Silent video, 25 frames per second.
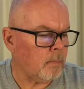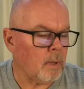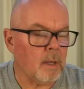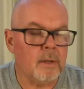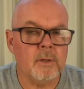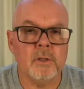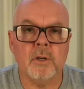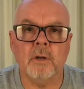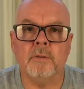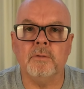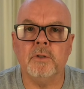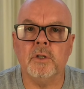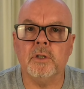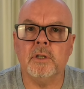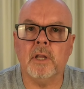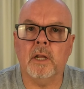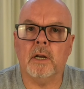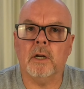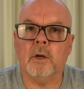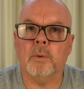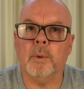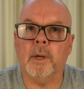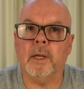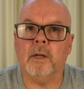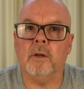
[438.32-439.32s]
So I've just had a
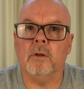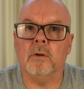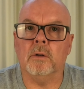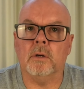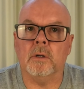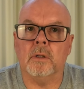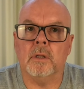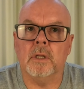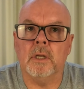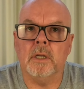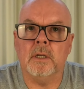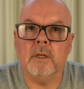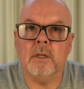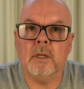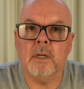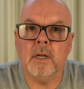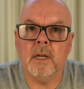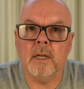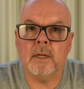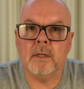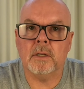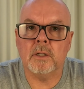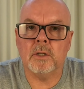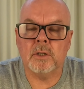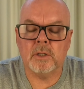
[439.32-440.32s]
quick look on the
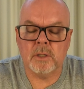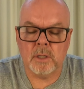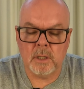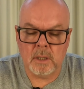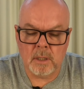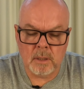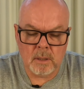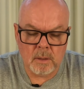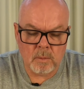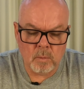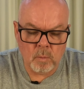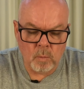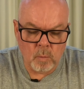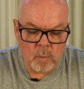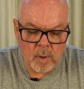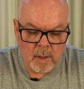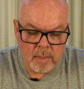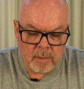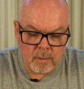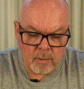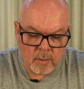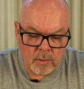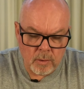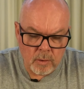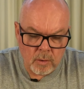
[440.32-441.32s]
internet to see
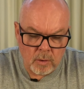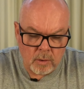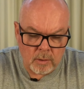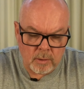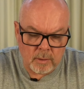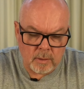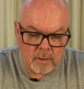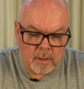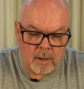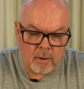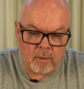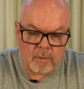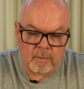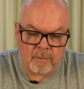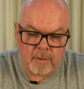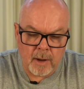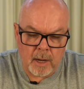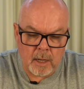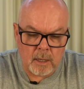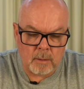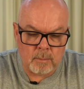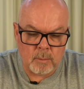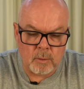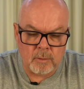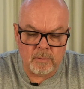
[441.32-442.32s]
whether or not they're
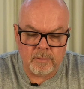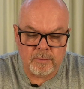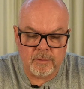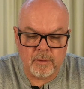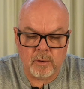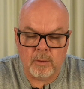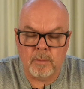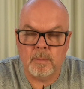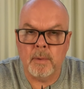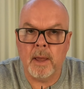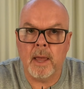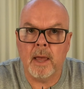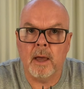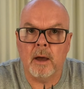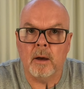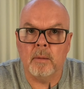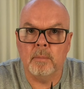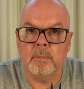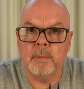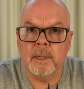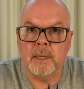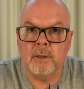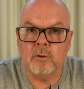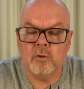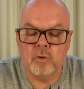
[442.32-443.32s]
available from our
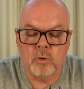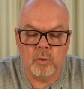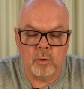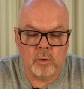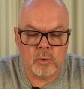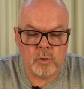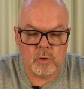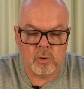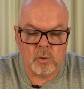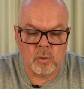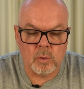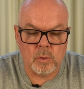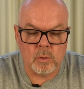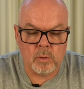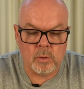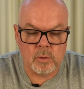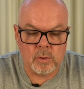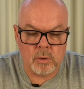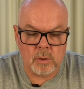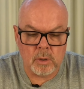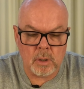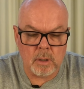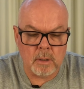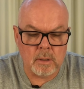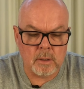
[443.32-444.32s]
big tool
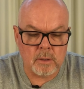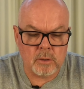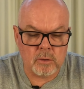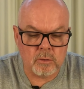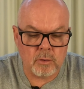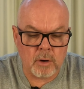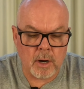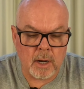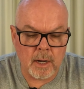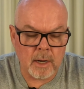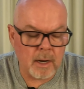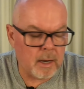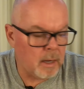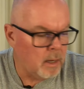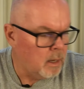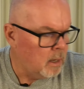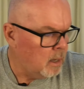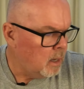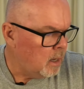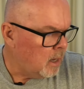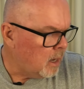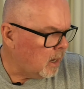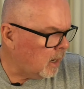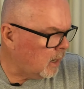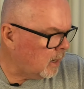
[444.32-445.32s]
stores in Australia.
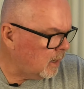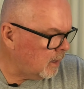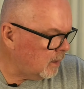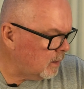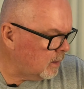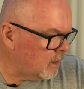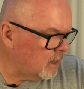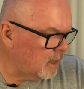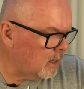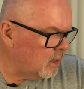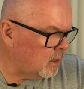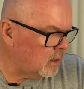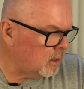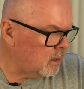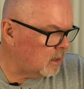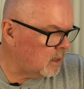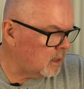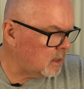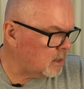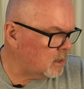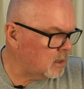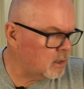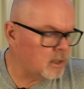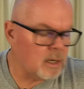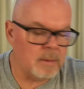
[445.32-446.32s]
There
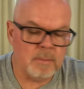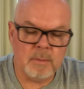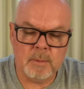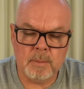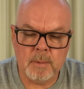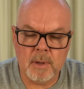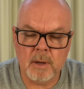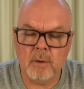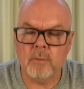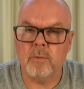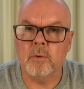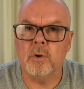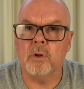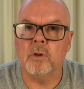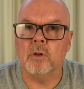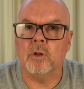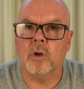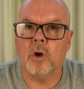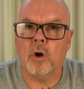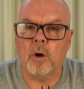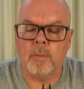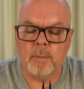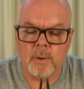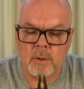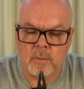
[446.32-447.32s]
doesn't seem to be a real
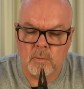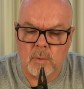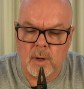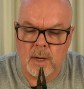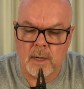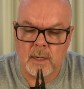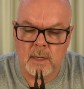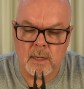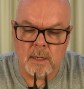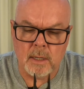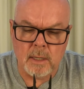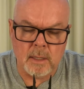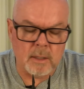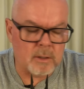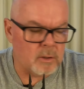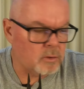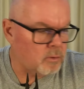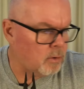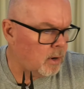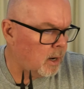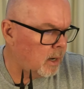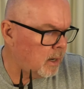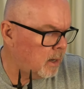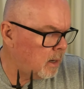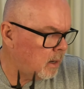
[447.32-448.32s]
common one in
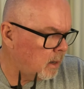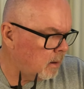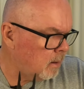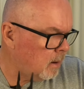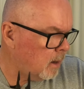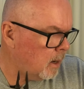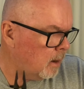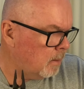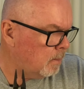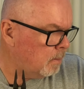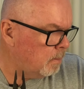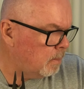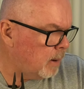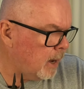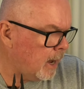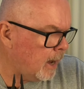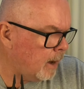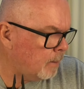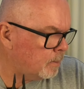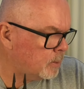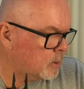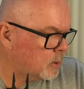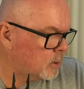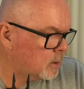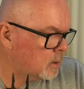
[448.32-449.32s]
Australia.
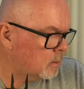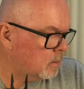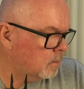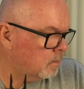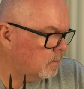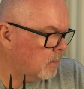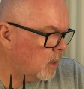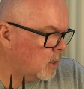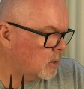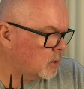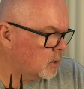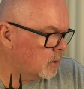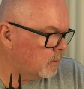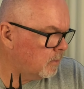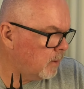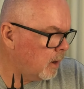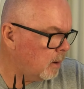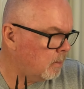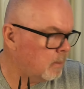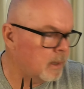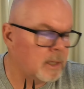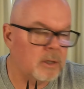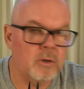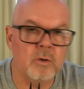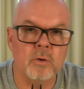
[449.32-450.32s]
Perhaps most of our
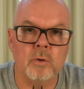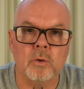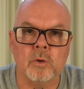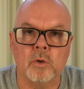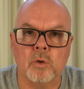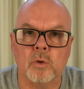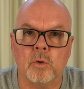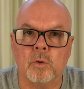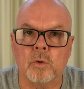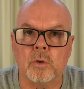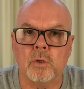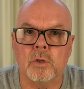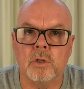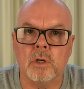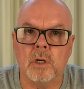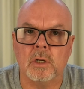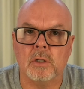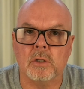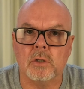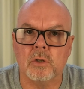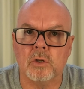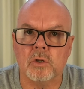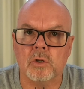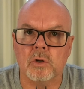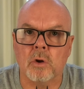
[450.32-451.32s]
big tool stores
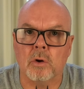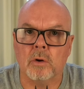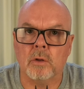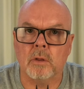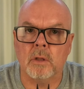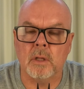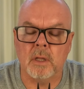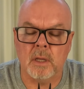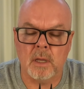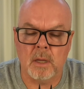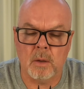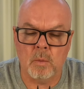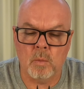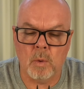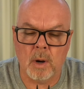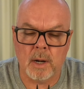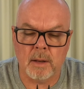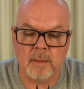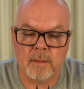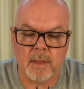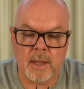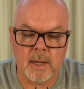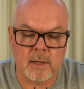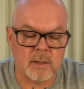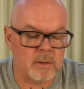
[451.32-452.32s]
just stock the
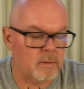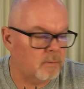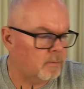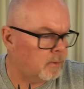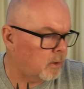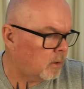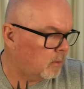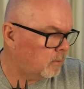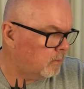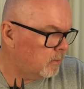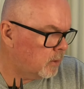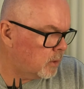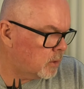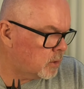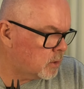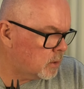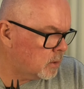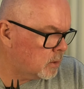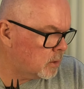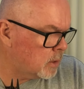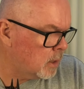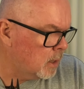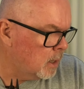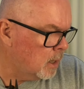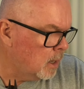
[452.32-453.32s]
1000 volt
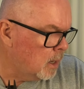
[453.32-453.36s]
versions.